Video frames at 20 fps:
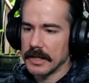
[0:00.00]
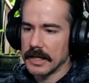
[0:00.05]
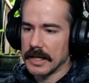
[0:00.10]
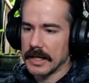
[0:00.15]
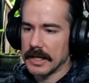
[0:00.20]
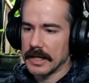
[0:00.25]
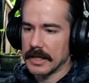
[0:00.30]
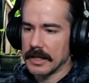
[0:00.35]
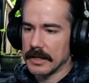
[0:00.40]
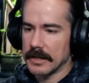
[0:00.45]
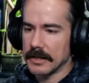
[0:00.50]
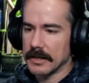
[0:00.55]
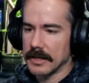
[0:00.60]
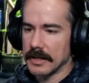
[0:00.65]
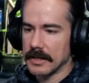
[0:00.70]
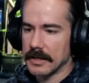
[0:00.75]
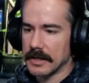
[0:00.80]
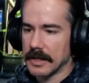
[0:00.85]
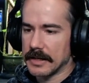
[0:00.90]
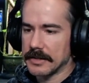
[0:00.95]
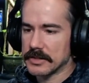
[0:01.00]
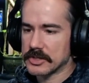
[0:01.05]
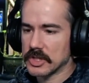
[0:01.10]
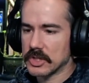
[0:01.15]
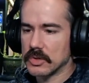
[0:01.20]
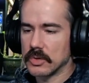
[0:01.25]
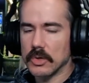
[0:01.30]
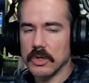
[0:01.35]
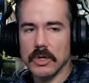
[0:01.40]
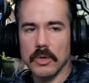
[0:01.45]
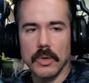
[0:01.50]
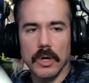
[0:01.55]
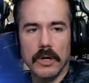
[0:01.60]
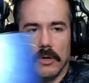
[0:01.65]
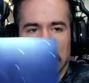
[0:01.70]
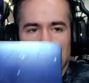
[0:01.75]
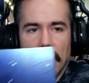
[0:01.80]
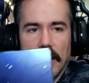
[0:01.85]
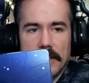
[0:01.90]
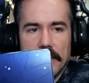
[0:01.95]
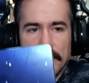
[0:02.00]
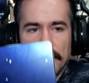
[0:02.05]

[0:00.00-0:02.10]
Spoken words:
And there's a cool quote on the